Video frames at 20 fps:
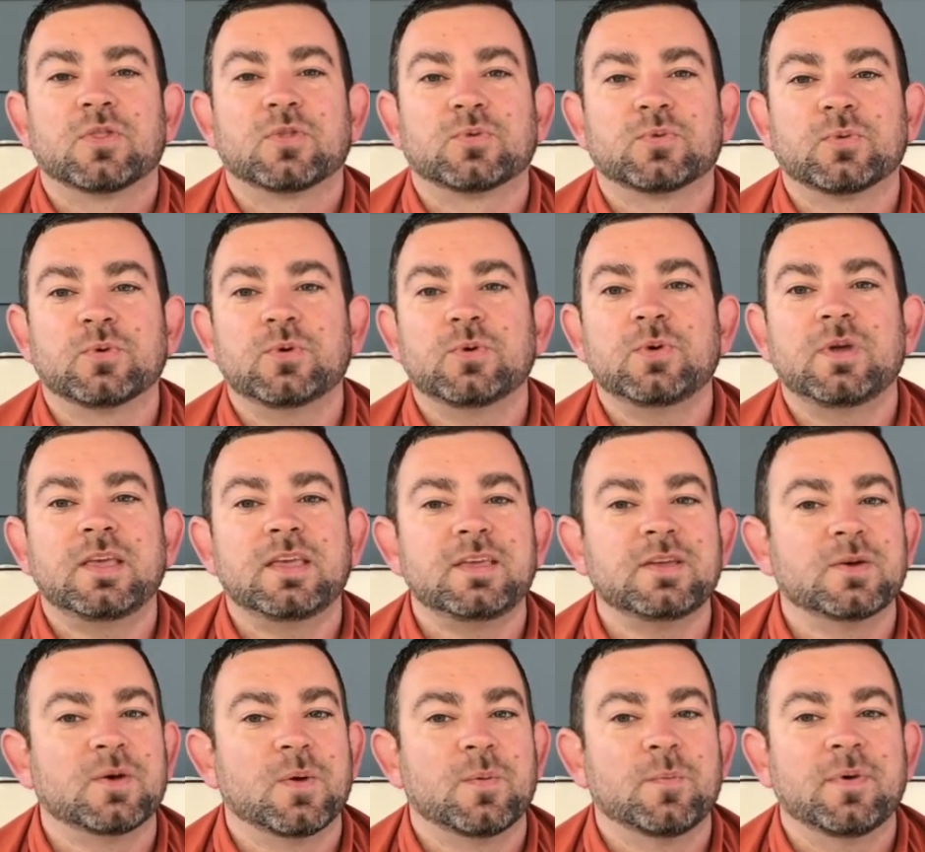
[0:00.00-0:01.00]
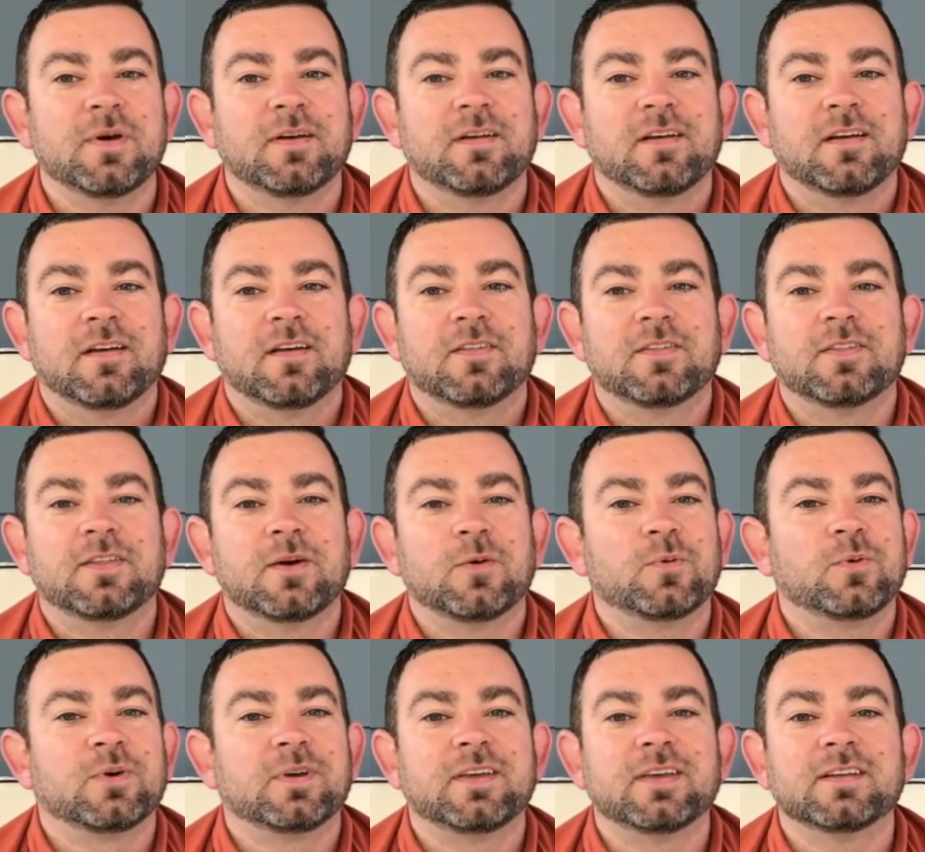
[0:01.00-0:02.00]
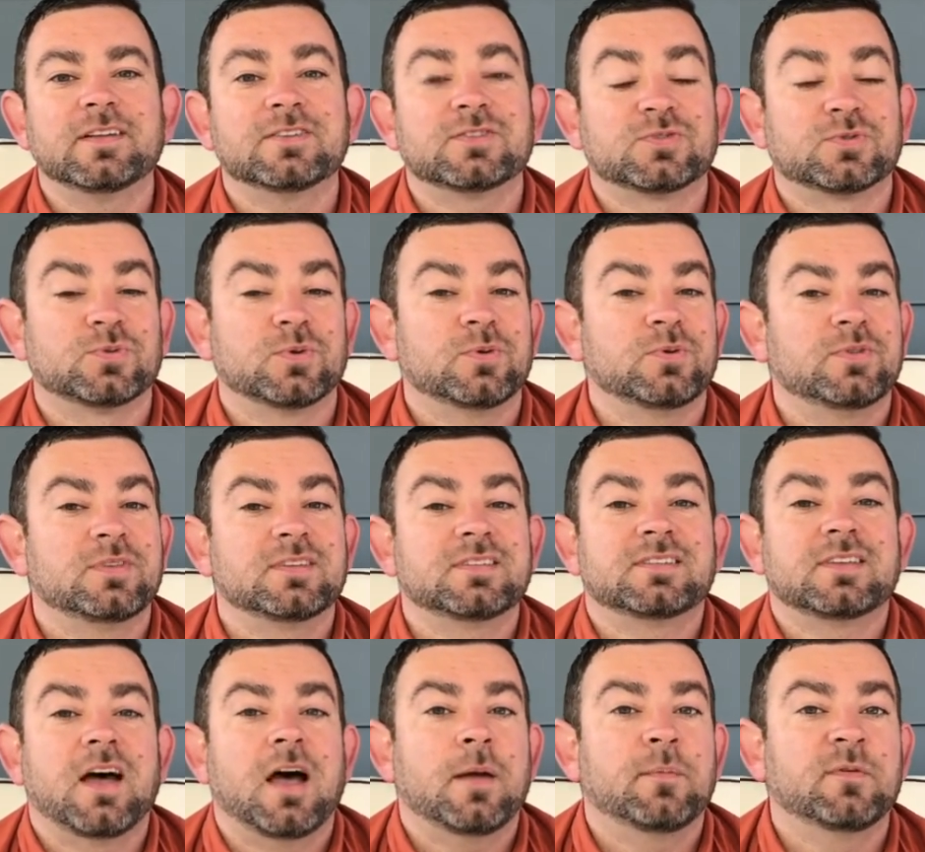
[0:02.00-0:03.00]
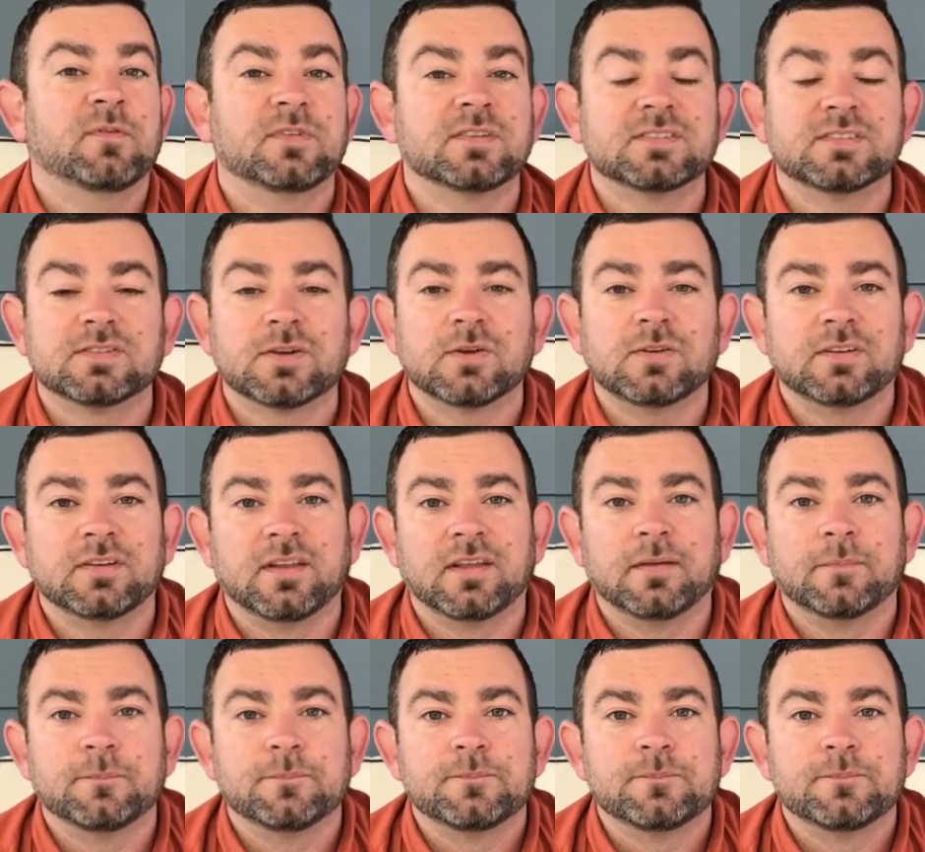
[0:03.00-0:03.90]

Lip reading: through Him that will get us through this time of uncertainty.